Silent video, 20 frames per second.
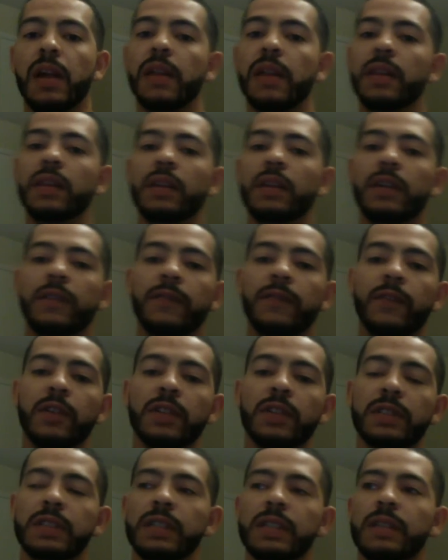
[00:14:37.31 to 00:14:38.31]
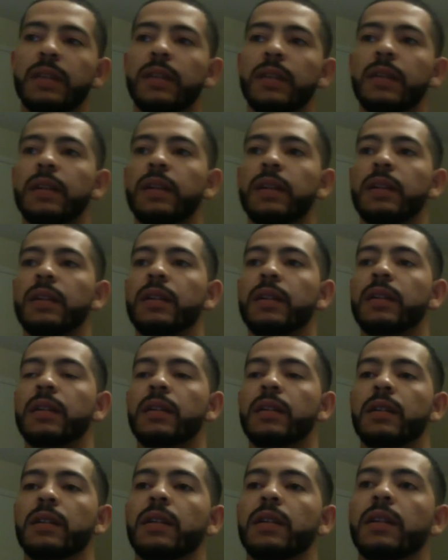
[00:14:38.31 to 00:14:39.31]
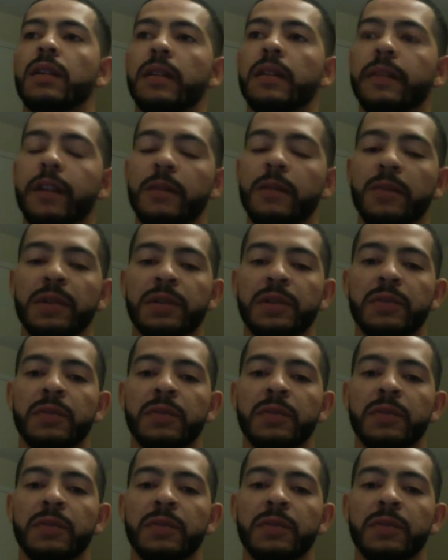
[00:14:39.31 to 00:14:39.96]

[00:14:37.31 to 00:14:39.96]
The first thing the therapist